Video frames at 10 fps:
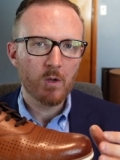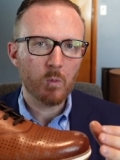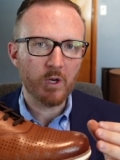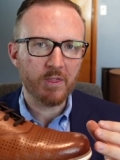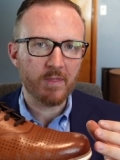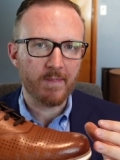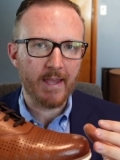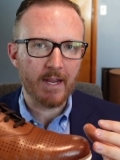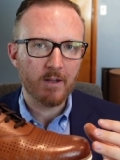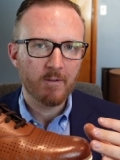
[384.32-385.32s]
with
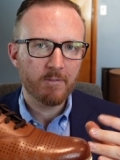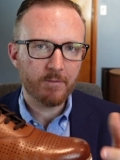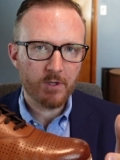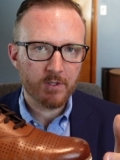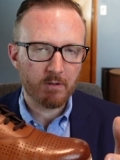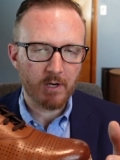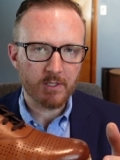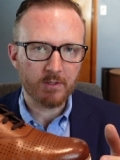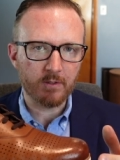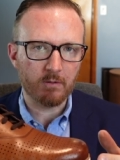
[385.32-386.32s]
that first
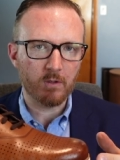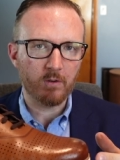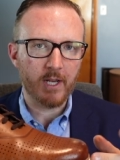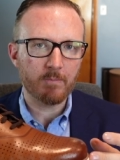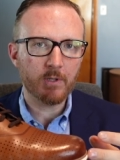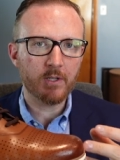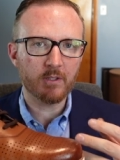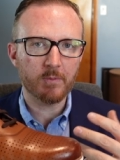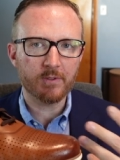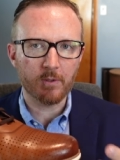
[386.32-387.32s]
generation Zero grand, because
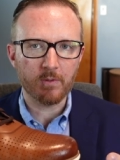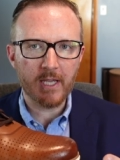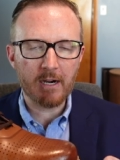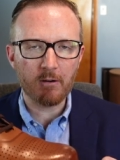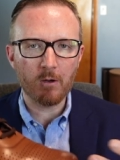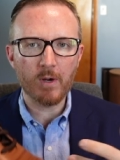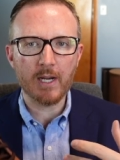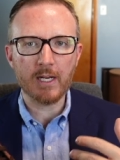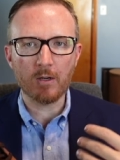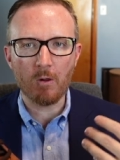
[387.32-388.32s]
it was so narrow and
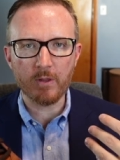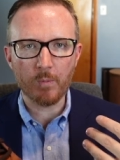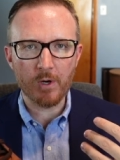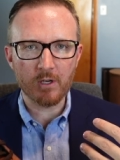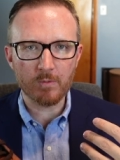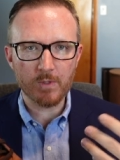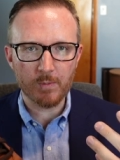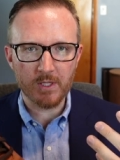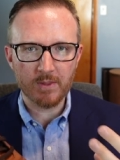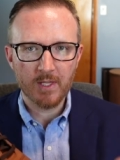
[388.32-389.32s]
I could only wear it
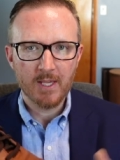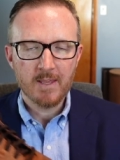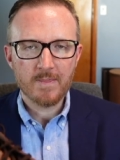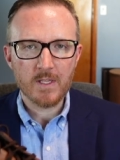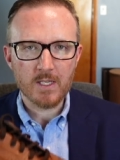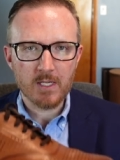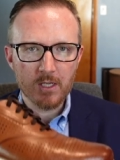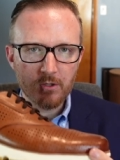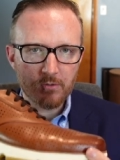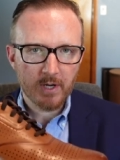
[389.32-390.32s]
with the
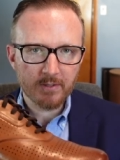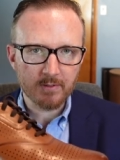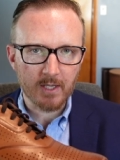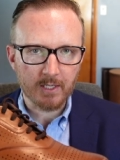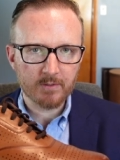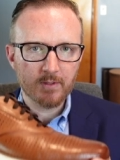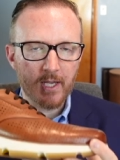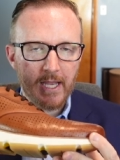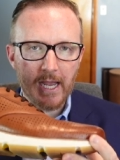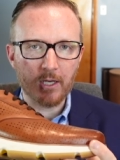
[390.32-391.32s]
dress socks,
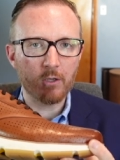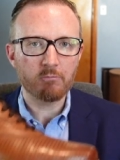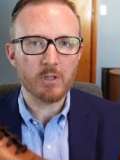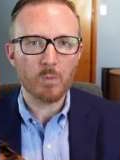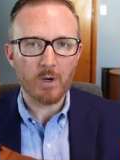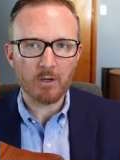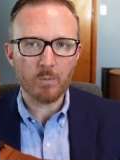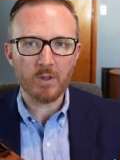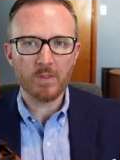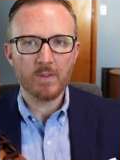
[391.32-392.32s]
I couldn't really wear it
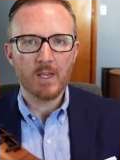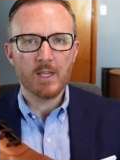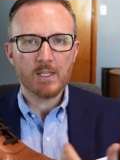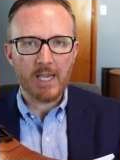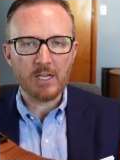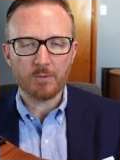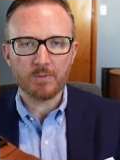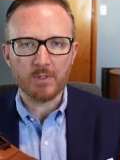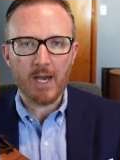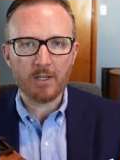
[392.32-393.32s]
with casual
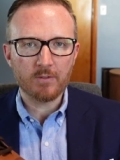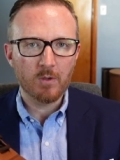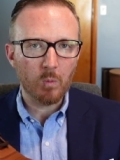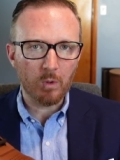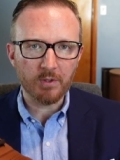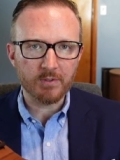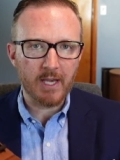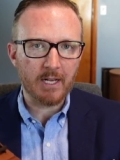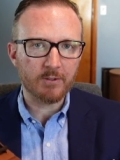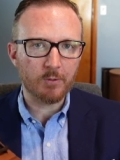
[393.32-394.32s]
socks, wool
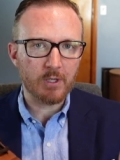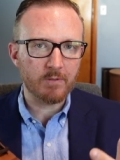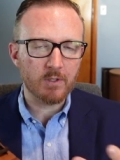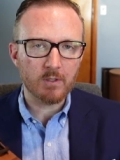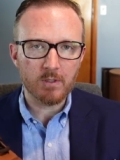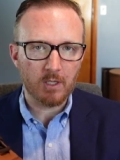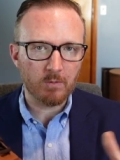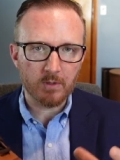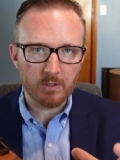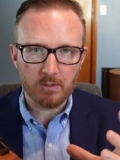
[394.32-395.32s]
socks, or even, you
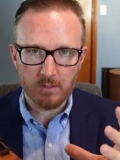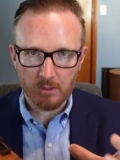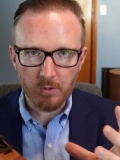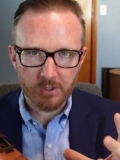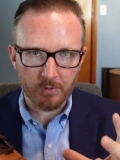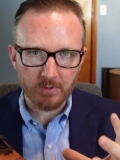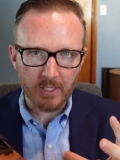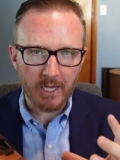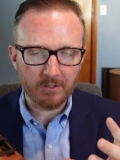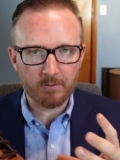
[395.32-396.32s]
know, the, the no-show
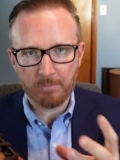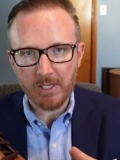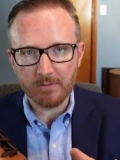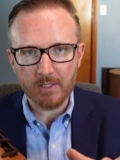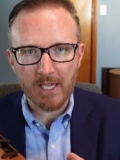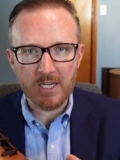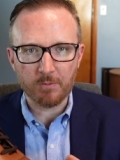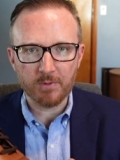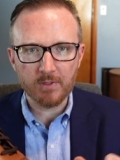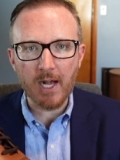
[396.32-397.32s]
socks are basic
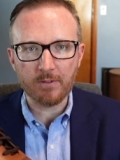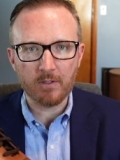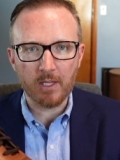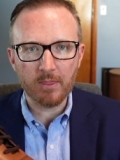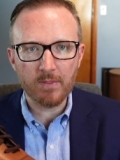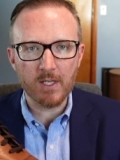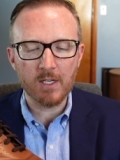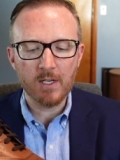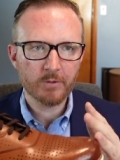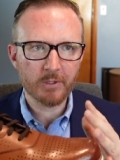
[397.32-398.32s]
casual socks, they're not
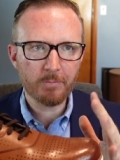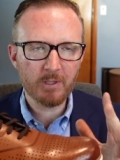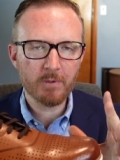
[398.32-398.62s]
thin. So I pretty